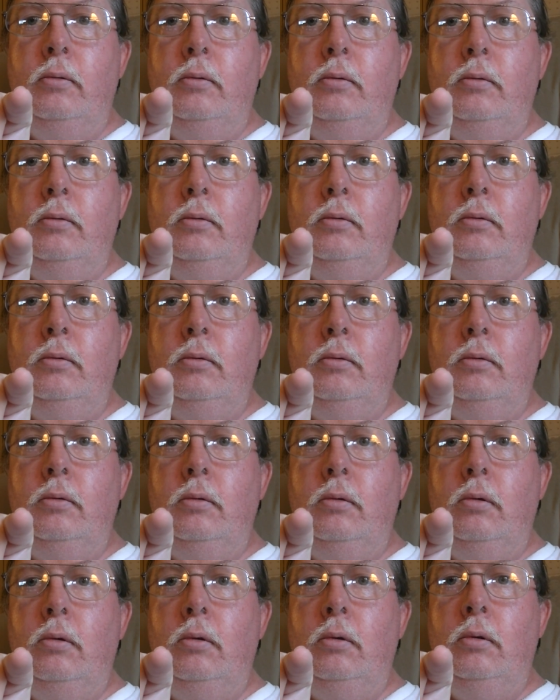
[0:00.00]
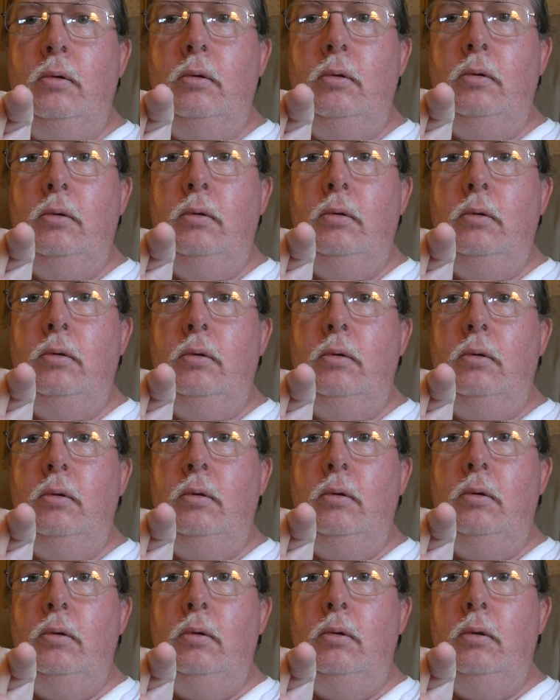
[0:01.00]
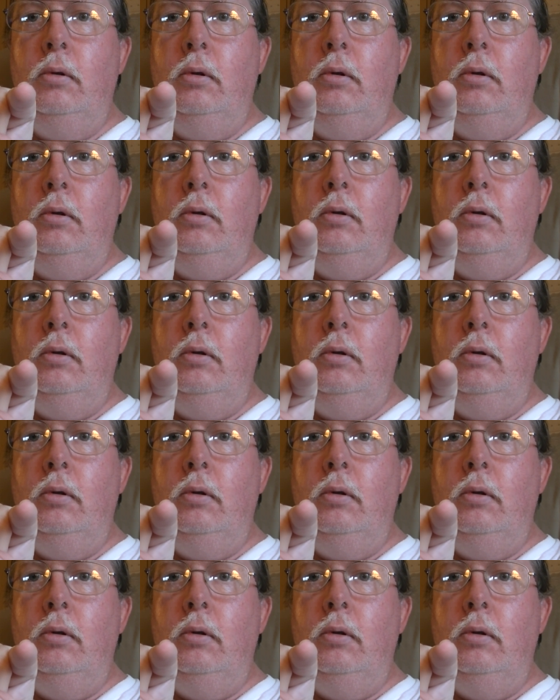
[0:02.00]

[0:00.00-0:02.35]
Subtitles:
Nothing is said.